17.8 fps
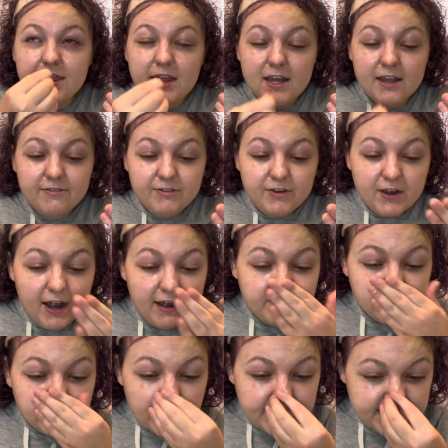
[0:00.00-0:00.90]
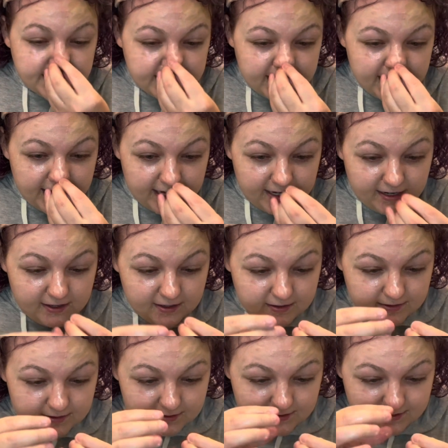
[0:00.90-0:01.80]
If you have dry
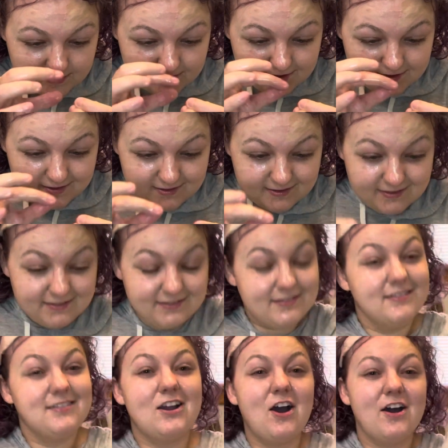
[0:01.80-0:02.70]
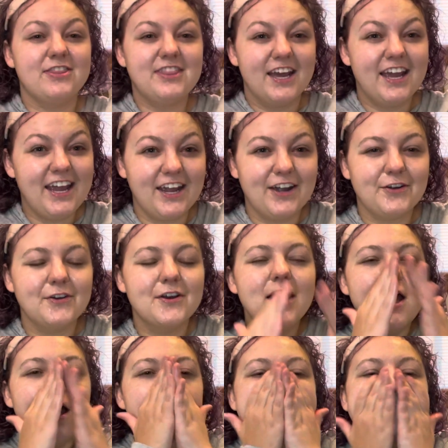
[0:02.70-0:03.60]
skin, got the hair.
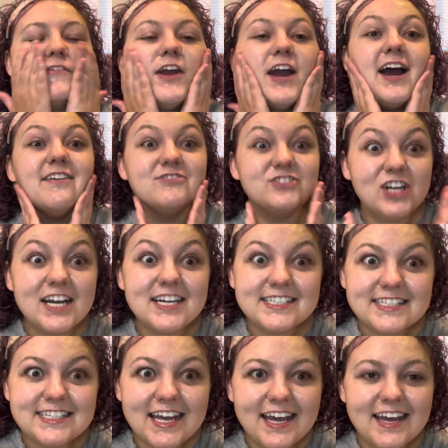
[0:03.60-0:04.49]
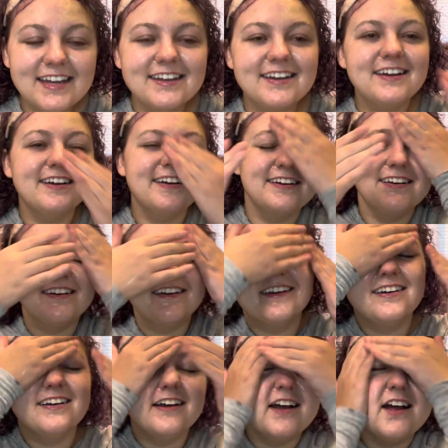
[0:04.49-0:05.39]
If you have dry skin,
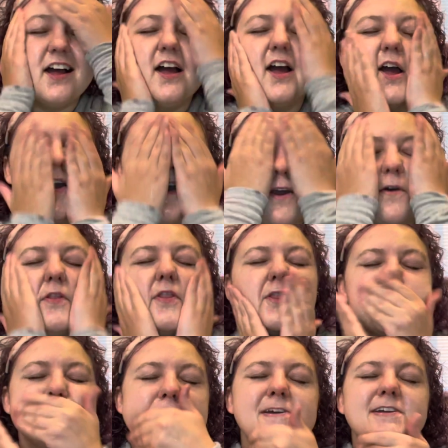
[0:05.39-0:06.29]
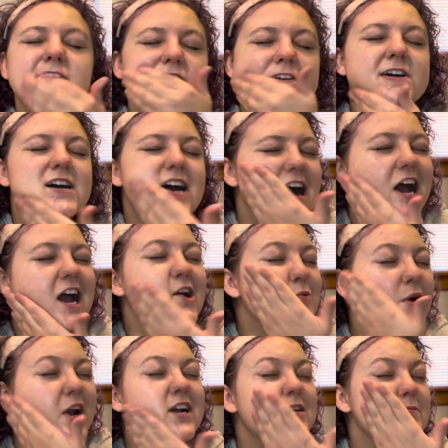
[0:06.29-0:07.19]
then I
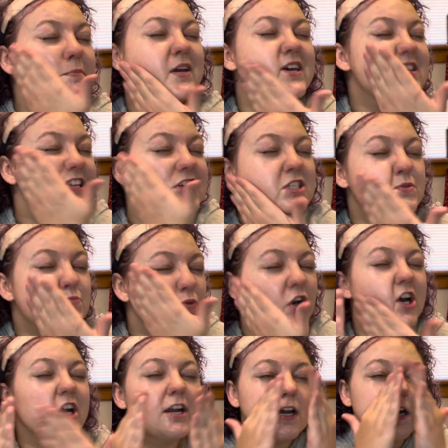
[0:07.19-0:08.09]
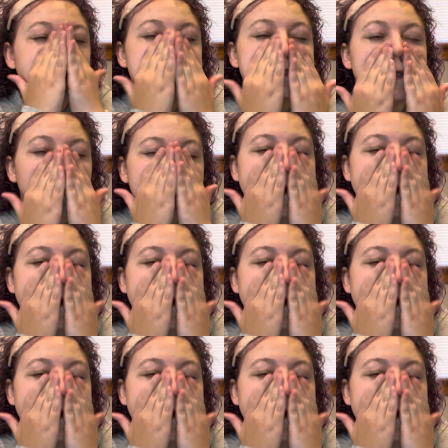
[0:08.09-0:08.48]
recommend this product